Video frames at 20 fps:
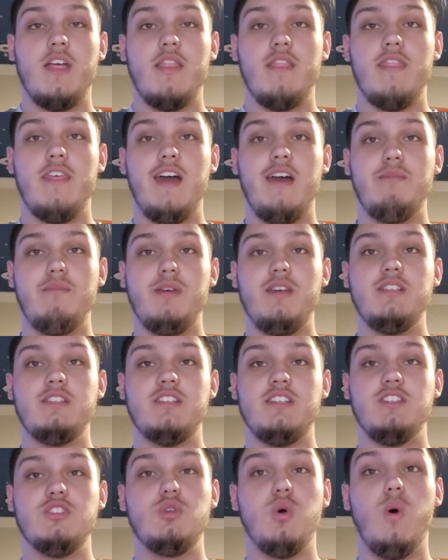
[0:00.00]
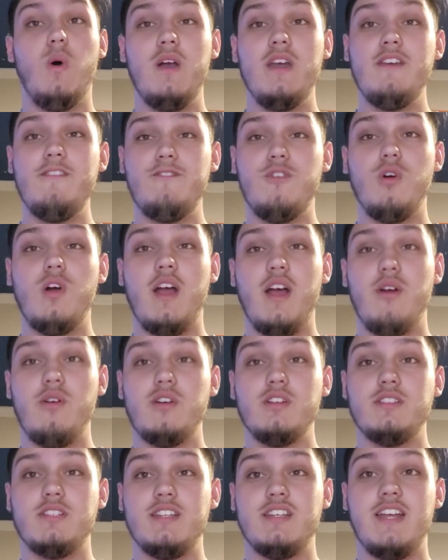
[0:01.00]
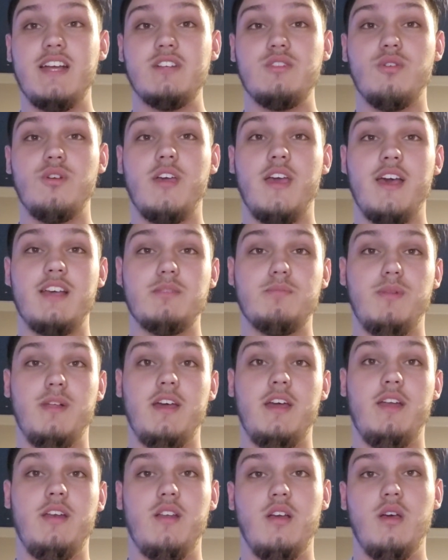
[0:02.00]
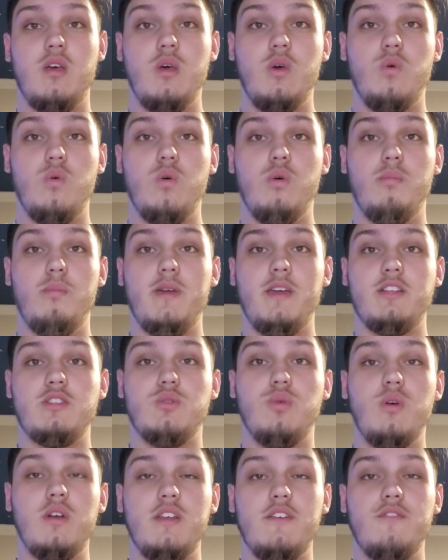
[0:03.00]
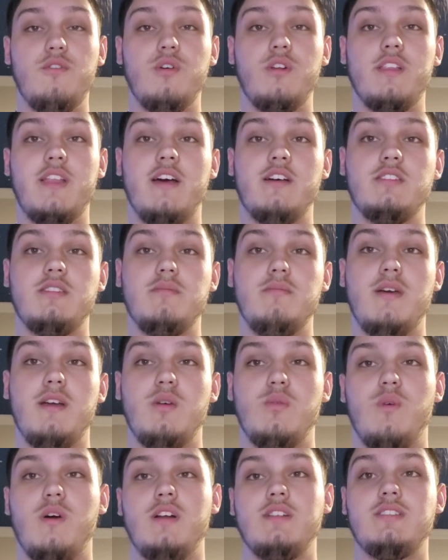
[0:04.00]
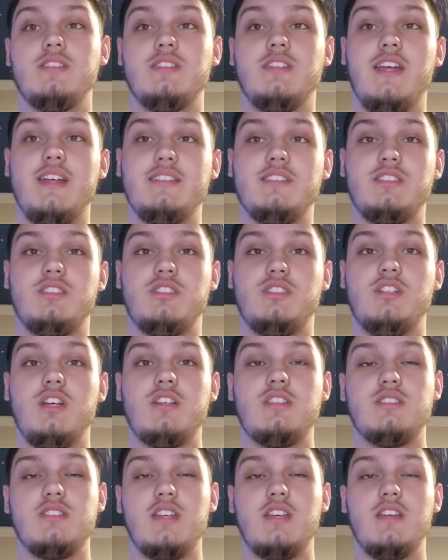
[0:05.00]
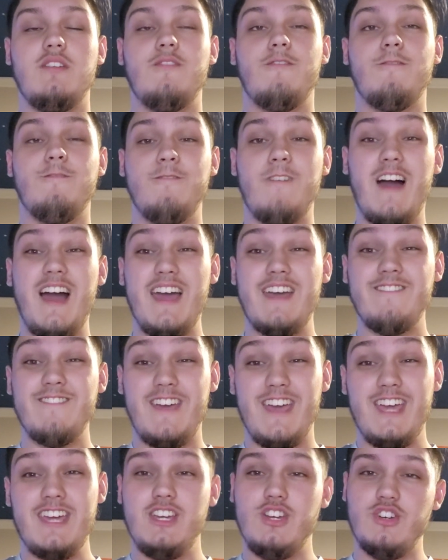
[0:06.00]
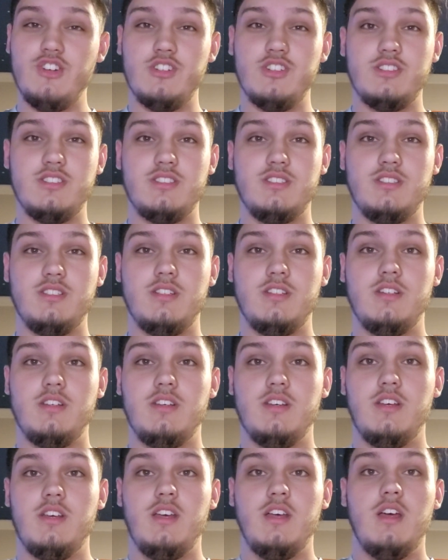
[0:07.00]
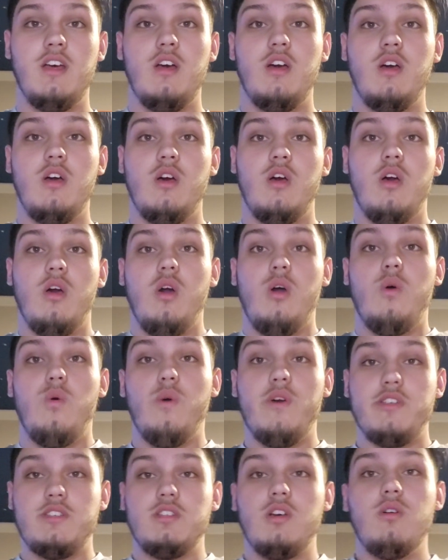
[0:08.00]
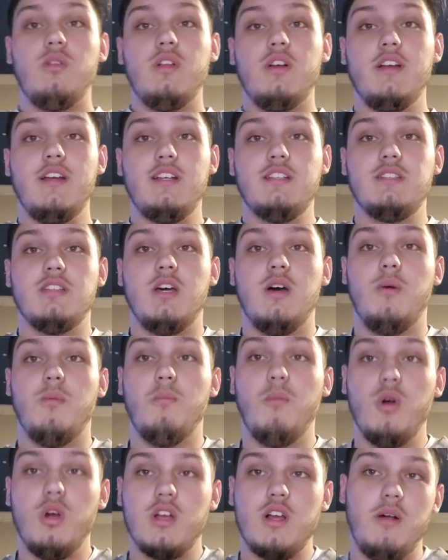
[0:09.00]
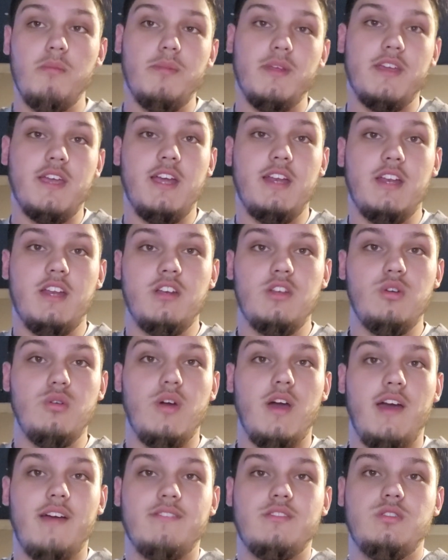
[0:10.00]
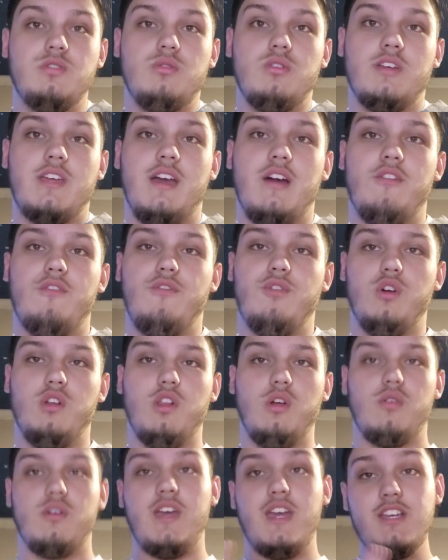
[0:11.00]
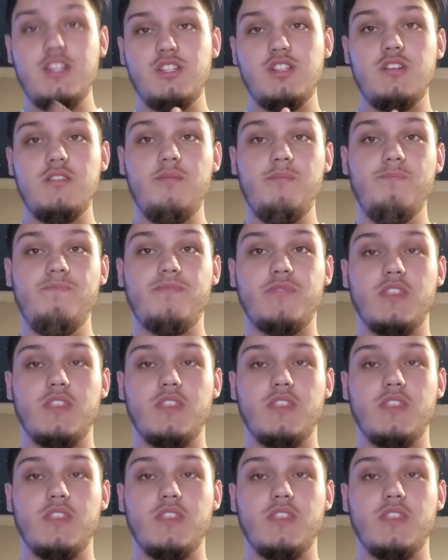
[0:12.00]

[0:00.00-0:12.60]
That means in 24 hours, a natural gas plant will make 24,000 megawatts. That's just in 5 acres. With solar, it's more complicated. You have to account for location,